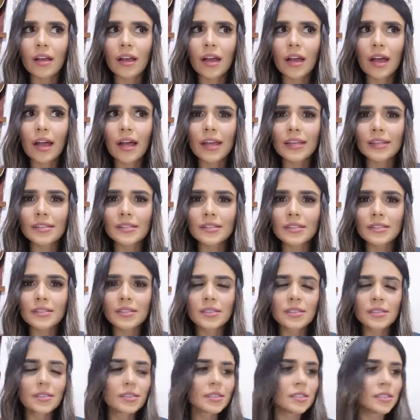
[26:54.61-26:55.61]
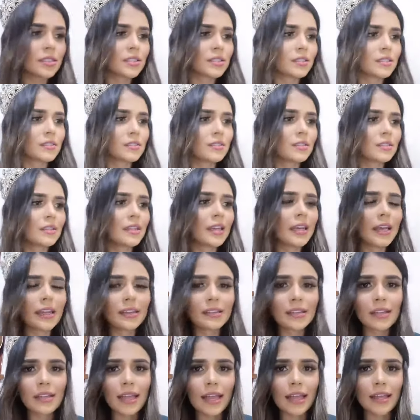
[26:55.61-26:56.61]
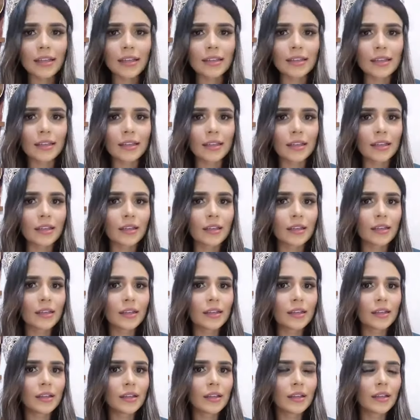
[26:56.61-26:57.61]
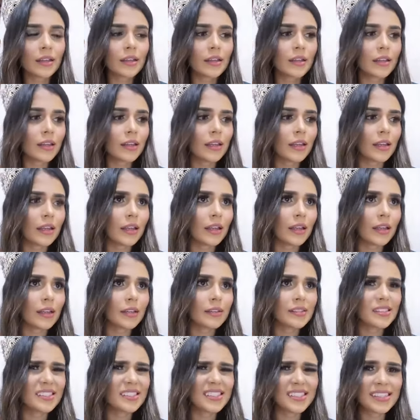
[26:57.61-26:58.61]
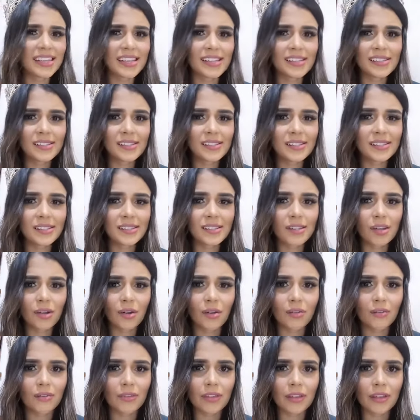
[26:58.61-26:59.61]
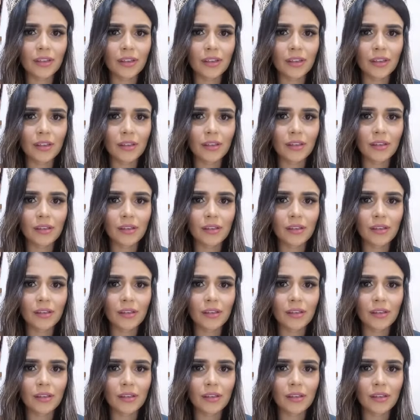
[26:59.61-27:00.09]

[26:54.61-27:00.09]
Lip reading: I don't get like the sense of the